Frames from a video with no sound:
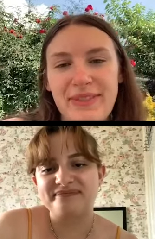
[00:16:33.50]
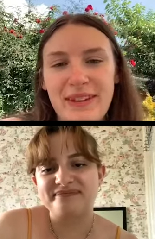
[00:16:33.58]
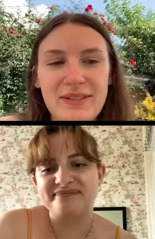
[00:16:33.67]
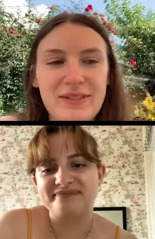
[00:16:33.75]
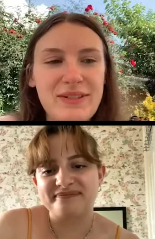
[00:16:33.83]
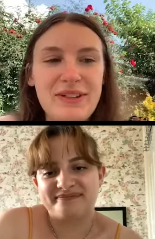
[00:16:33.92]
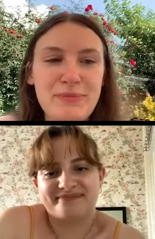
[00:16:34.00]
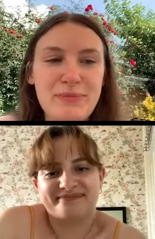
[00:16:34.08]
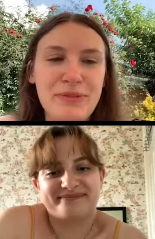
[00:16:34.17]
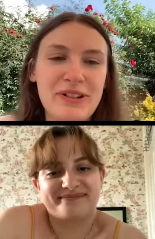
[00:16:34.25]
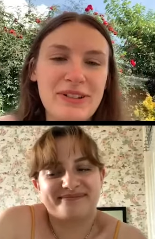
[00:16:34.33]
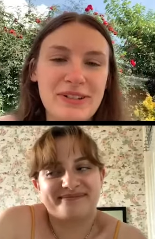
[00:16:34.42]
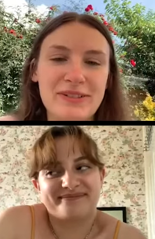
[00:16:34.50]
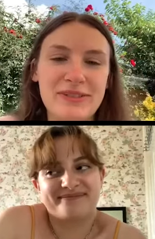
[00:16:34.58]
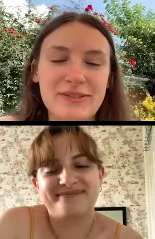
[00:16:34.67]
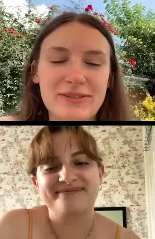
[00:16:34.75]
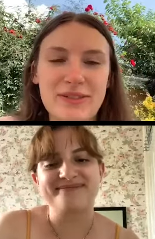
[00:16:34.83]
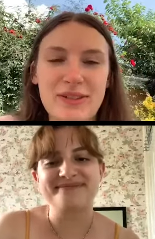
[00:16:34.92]
Speaker 1: that's
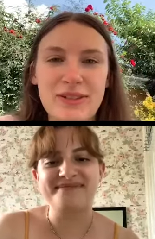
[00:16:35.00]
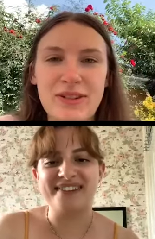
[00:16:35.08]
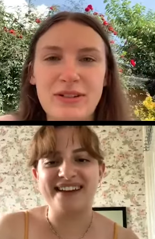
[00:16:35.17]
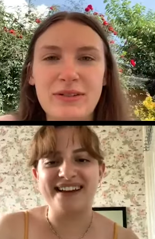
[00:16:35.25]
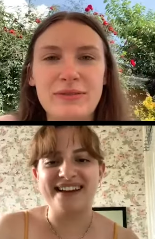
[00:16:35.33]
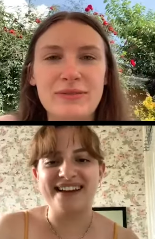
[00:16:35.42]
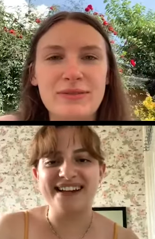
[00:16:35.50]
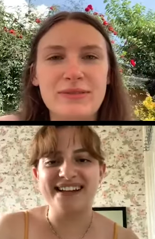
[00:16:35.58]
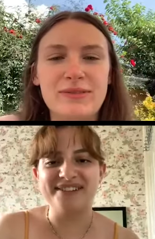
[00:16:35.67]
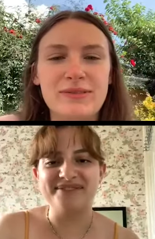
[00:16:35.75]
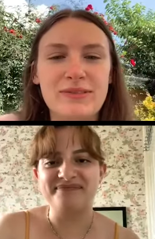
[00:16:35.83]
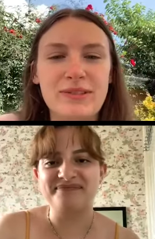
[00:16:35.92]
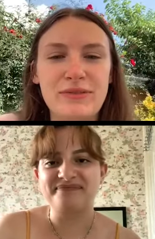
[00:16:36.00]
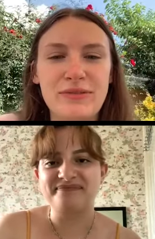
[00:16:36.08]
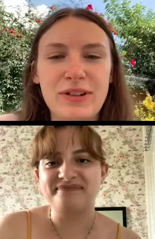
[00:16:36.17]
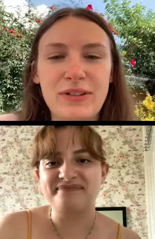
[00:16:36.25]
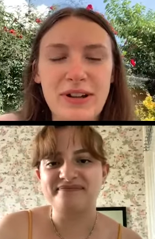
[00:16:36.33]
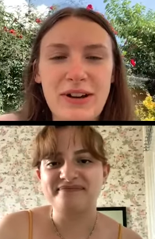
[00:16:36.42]
brilliant. So if we
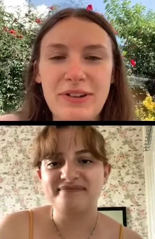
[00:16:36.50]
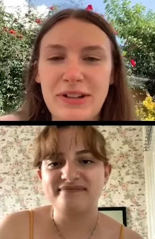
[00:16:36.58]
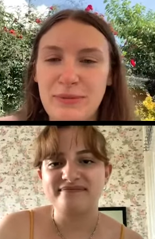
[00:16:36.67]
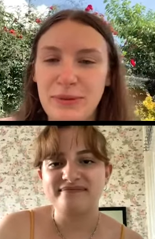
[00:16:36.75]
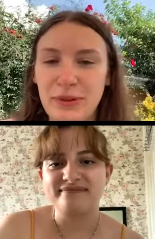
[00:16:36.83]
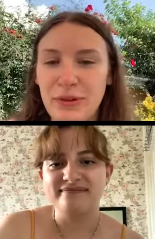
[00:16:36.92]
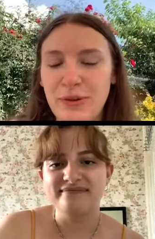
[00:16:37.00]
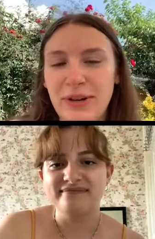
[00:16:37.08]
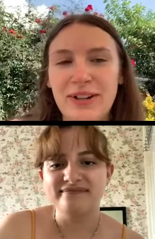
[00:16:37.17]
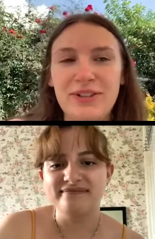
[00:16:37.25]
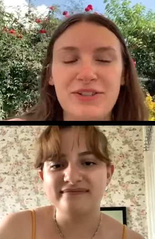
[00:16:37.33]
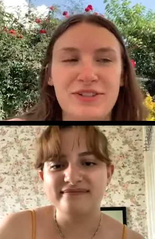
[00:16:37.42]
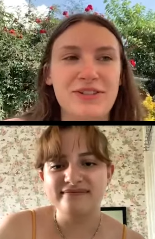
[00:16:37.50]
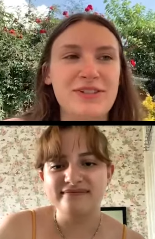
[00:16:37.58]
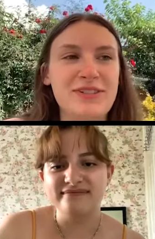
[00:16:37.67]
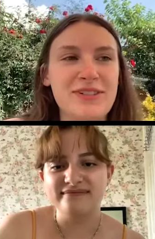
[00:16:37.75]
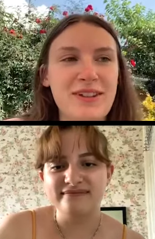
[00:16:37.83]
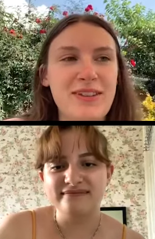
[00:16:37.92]
don't have any more
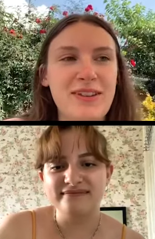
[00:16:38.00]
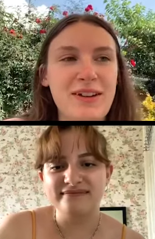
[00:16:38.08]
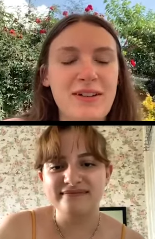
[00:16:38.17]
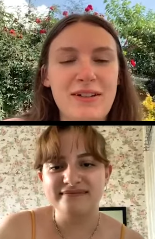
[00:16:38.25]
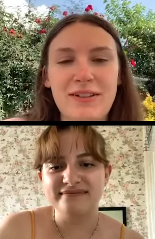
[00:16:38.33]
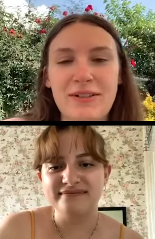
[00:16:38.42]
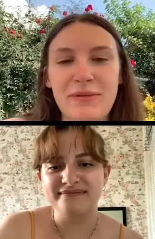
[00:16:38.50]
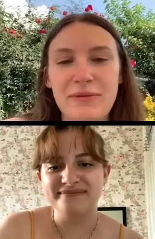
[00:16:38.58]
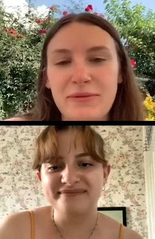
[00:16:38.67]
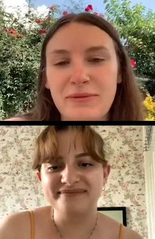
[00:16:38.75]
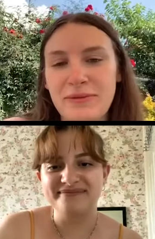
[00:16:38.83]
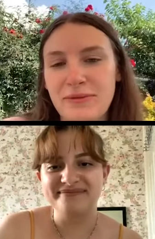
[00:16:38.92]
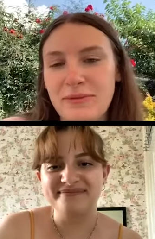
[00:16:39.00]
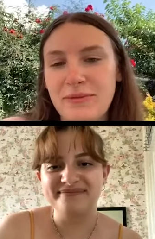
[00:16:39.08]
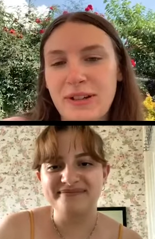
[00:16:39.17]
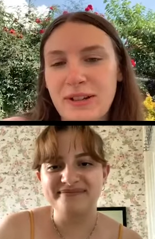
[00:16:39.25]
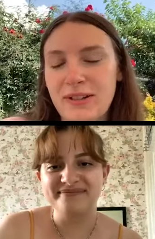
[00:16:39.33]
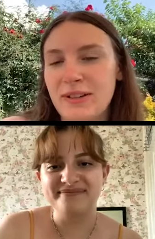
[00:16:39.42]
questions, I think
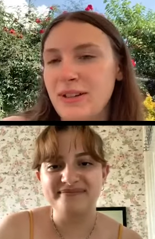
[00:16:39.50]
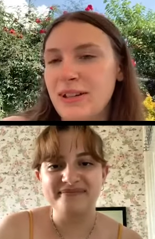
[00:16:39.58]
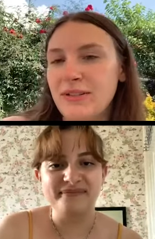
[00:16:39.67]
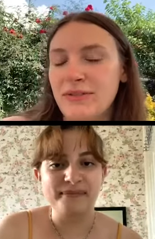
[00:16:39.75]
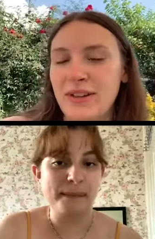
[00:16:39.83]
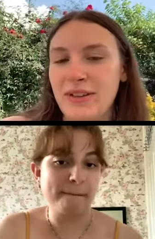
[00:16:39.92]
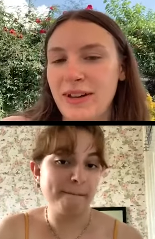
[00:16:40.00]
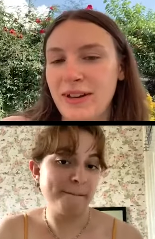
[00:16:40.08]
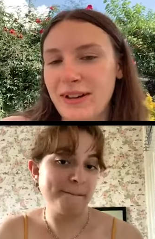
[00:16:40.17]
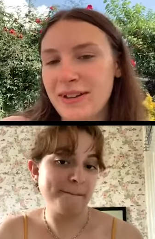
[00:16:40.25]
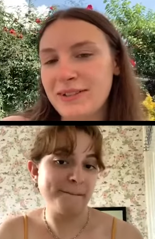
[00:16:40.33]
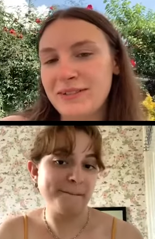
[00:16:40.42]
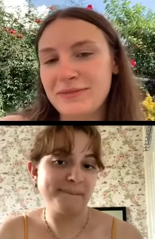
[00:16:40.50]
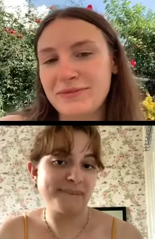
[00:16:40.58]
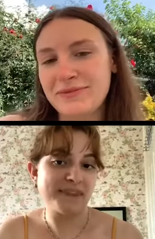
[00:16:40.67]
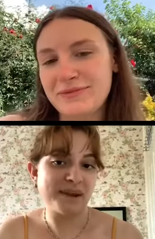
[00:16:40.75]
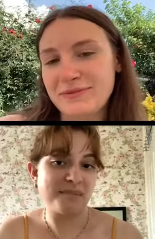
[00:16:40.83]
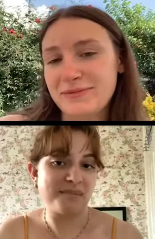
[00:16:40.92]
we can leave it there.
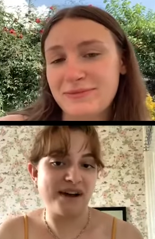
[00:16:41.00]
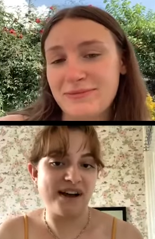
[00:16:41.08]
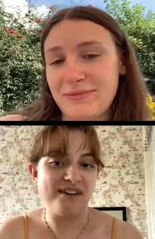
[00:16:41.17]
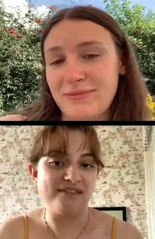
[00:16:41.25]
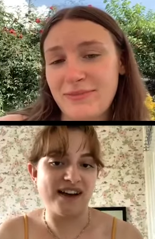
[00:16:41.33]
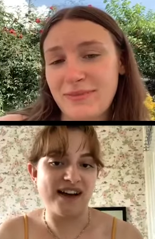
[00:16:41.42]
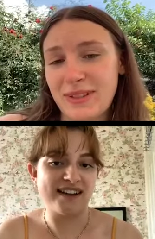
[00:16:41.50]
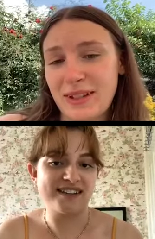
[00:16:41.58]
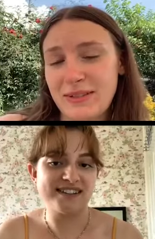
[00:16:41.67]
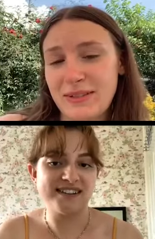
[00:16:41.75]
Perfect.